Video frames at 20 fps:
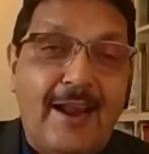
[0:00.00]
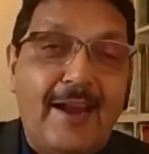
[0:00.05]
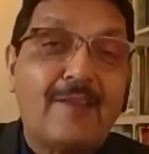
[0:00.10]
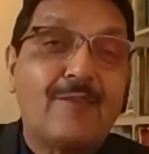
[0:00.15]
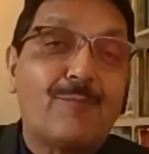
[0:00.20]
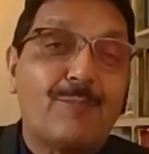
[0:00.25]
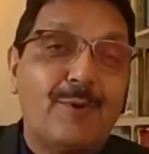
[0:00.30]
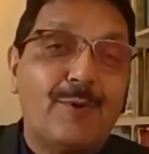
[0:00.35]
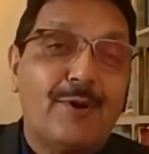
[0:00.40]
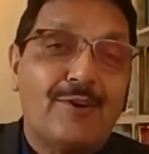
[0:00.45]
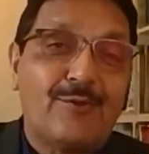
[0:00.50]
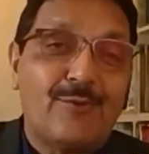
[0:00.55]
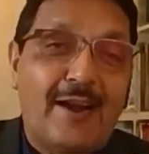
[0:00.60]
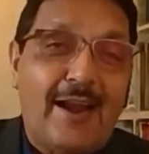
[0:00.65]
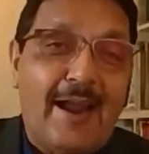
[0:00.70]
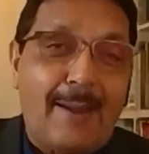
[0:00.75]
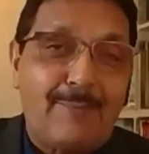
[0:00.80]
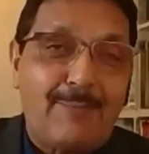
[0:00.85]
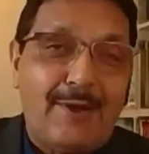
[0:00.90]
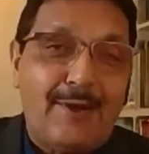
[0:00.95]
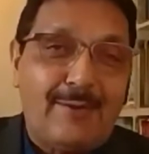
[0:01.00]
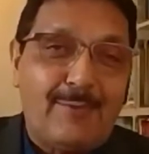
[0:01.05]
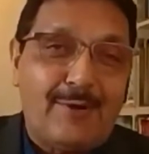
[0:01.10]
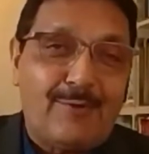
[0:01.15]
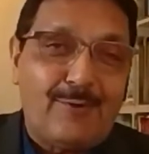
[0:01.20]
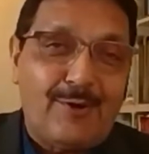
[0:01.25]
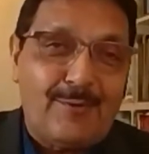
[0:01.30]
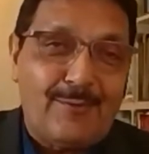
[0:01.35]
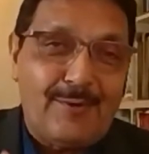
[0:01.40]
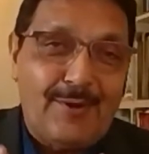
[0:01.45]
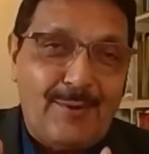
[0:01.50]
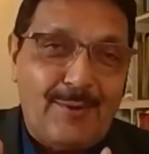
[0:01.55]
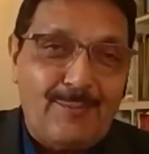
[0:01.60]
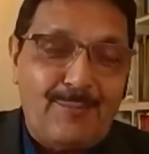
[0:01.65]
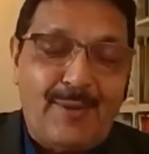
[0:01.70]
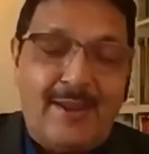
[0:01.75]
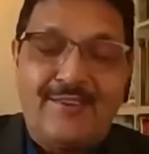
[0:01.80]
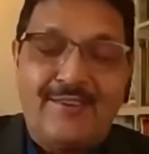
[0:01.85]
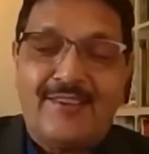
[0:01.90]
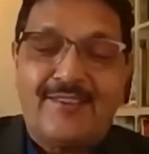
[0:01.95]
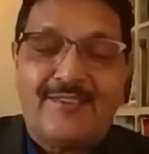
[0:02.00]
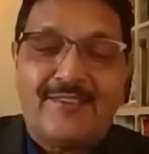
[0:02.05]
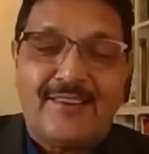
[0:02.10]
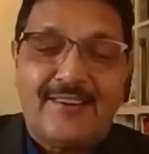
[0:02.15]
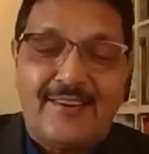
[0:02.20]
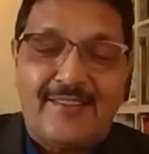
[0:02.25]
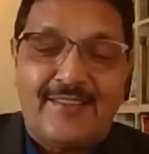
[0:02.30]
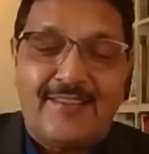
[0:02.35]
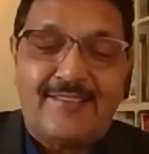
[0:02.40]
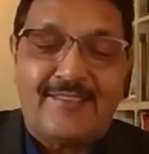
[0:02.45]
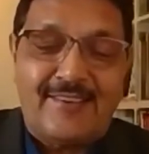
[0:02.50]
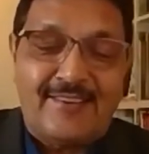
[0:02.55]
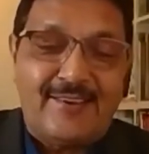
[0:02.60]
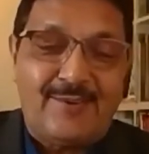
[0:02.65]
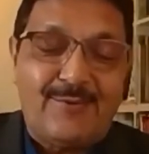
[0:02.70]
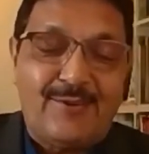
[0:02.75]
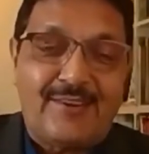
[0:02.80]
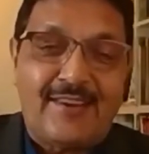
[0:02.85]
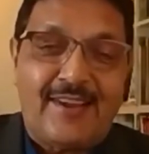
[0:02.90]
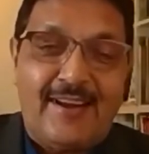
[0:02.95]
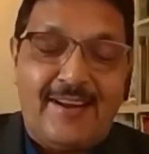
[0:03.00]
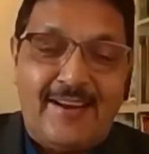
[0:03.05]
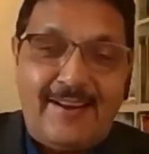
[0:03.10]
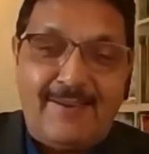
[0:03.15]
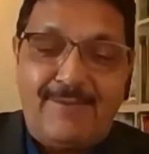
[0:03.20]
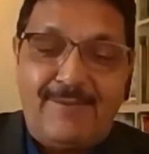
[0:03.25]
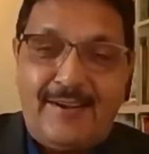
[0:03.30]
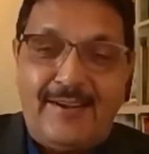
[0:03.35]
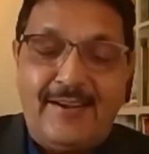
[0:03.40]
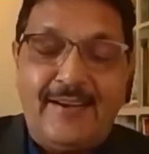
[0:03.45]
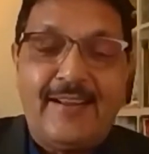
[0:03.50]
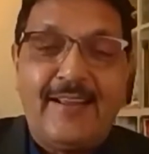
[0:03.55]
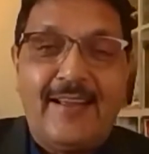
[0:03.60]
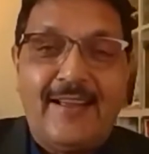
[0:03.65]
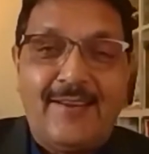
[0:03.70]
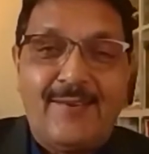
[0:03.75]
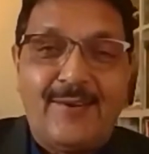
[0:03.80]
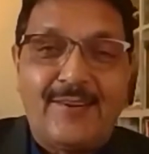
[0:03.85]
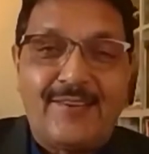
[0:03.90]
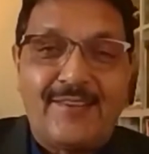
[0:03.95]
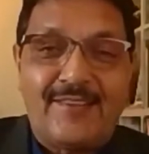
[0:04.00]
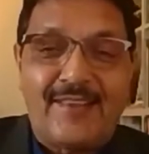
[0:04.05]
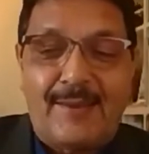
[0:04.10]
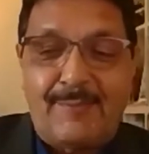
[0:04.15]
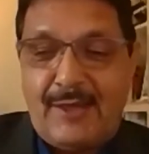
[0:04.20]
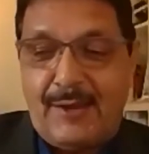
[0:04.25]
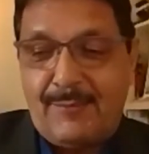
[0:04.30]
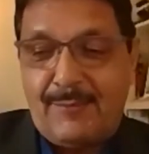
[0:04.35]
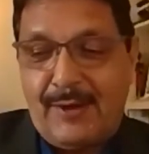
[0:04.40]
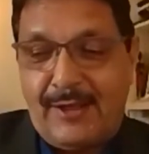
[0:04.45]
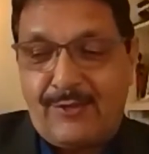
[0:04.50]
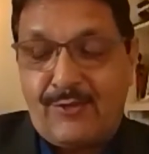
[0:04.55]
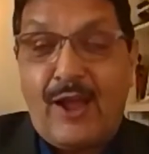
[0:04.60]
experts were happening between Manchester and the city which I live in, which is Ahmedabad.